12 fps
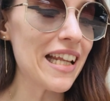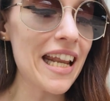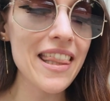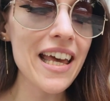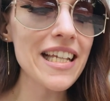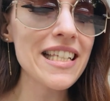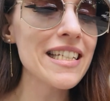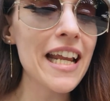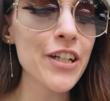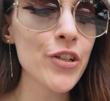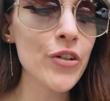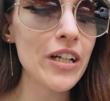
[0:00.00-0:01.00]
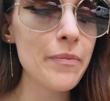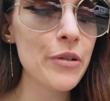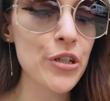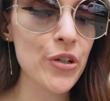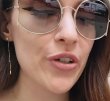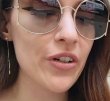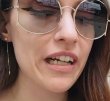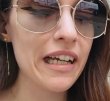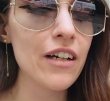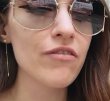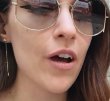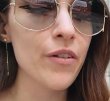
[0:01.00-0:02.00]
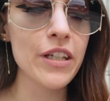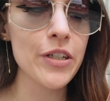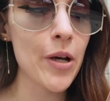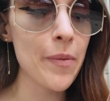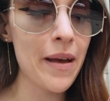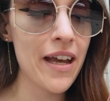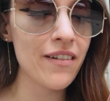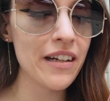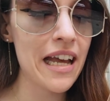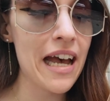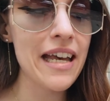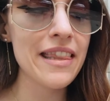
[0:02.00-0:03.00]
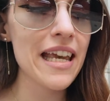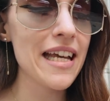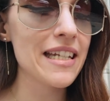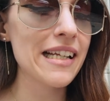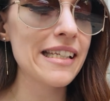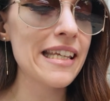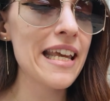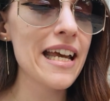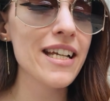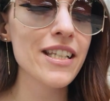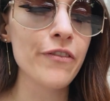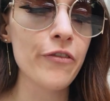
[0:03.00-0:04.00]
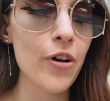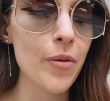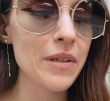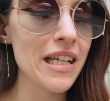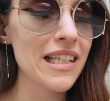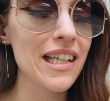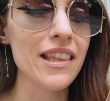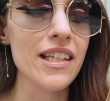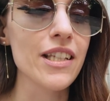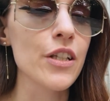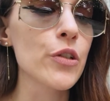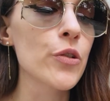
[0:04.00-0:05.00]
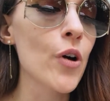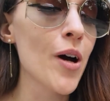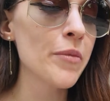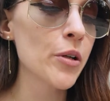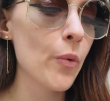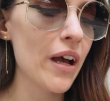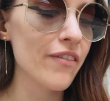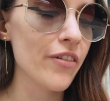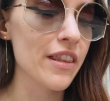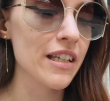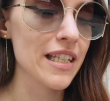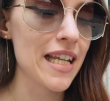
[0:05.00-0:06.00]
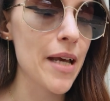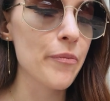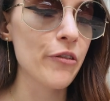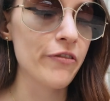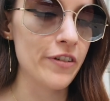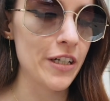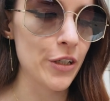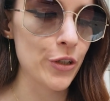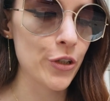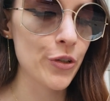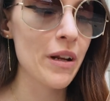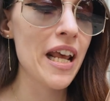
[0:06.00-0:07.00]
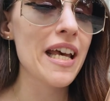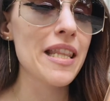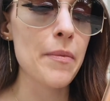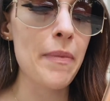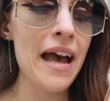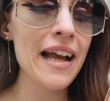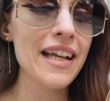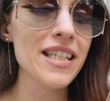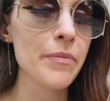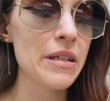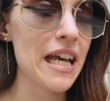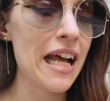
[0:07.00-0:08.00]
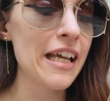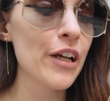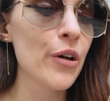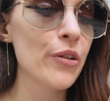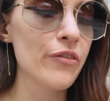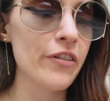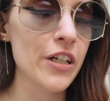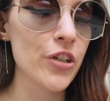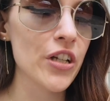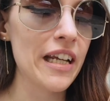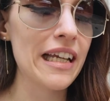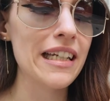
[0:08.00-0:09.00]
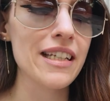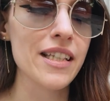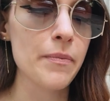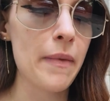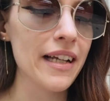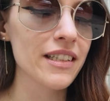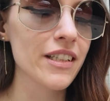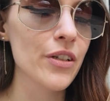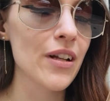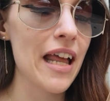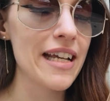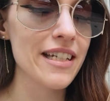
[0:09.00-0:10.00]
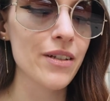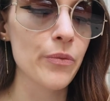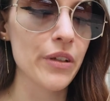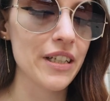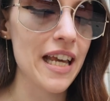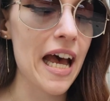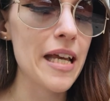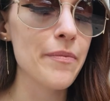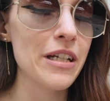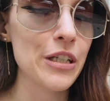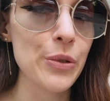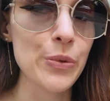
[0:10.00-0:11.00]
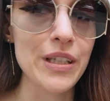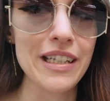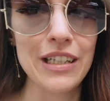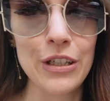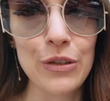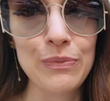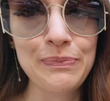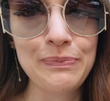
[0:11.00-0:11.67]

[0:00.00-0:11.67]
leather is naturally maturing around the top area, and the atelier has informed us that this is normal wear for this type of finish. The bag has a metallic coat finishing and is expected to lighten with time and usage.